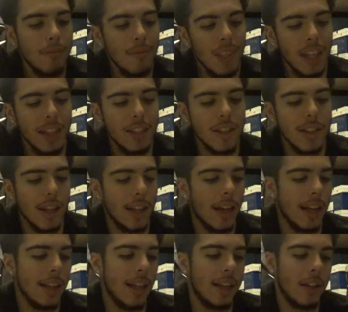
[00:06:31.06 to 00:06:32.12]
And just I
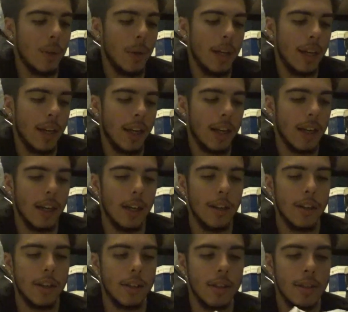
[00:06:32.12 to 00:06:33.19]
like the way it kind of
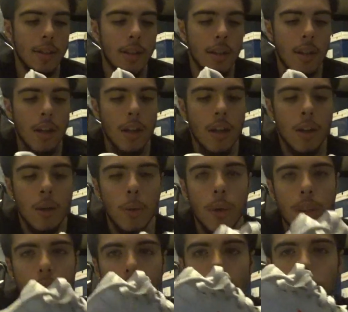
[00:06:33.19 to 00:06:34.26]
looked
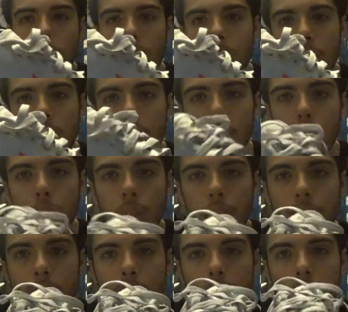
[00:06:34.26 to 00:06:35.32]
with the gray and the red,